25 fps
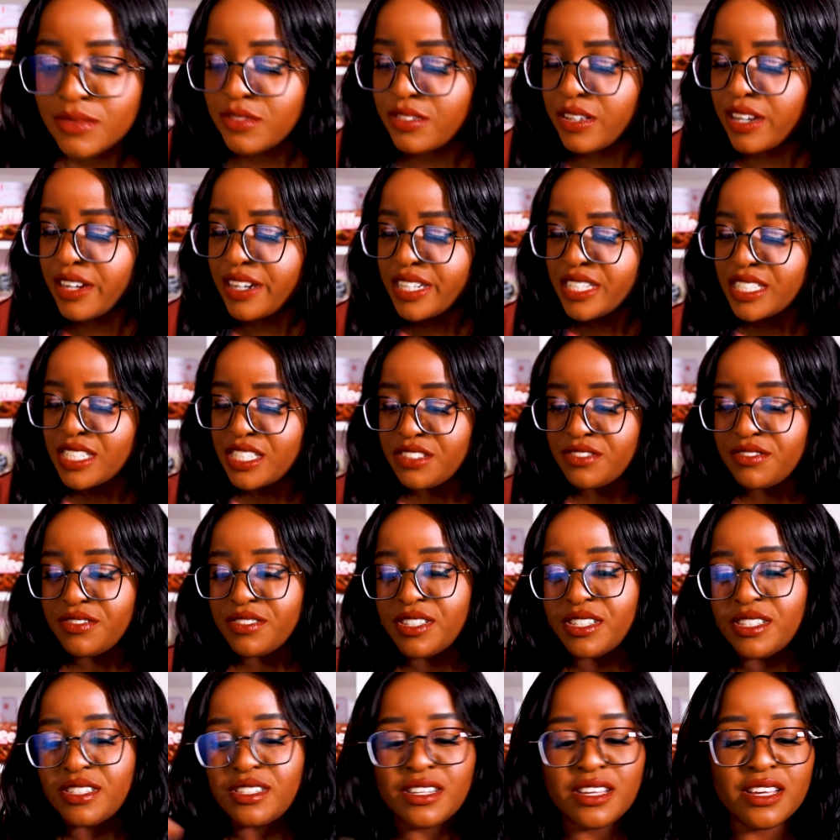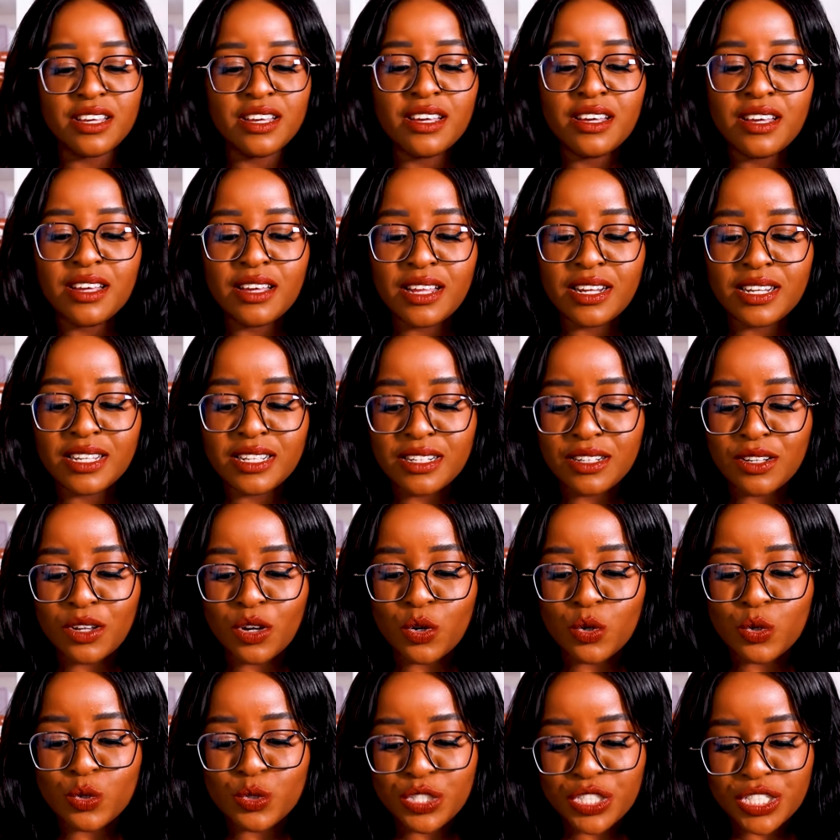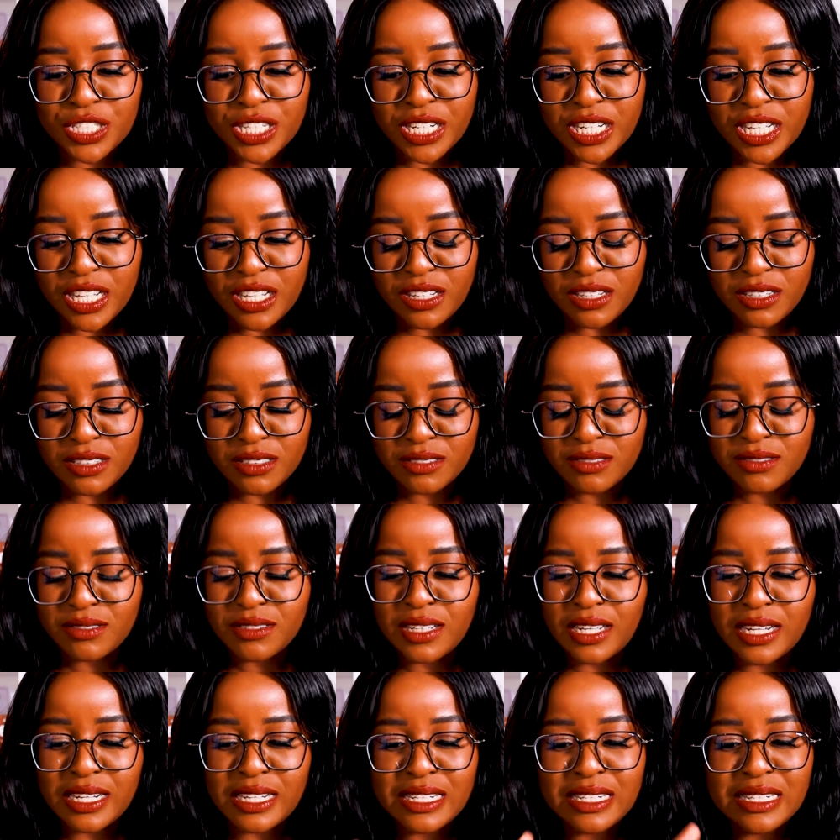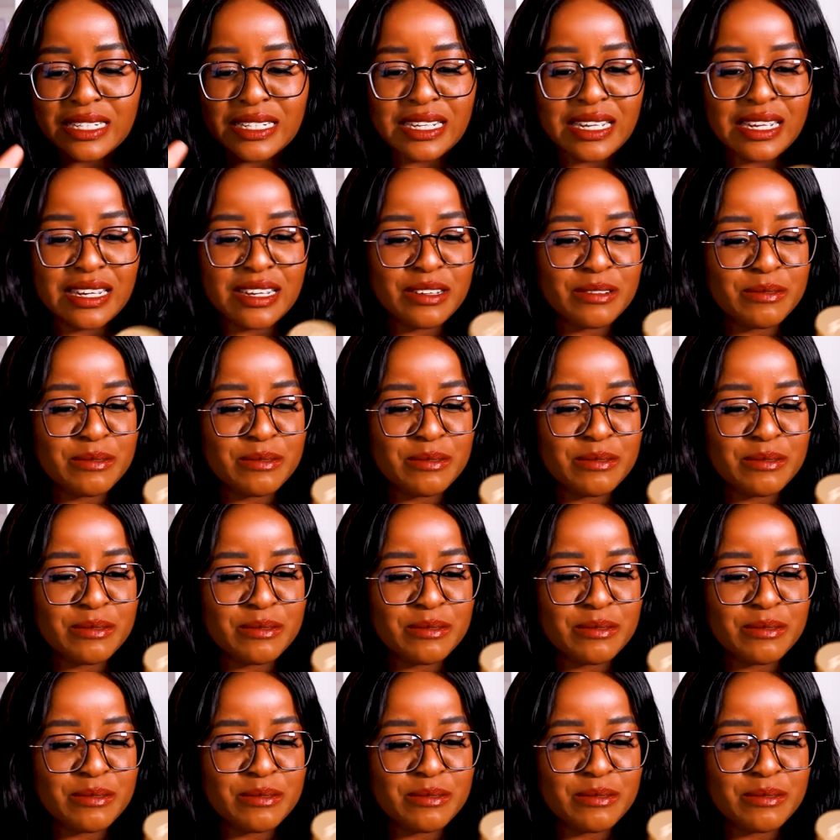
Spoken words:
Very different, a little oceany, a little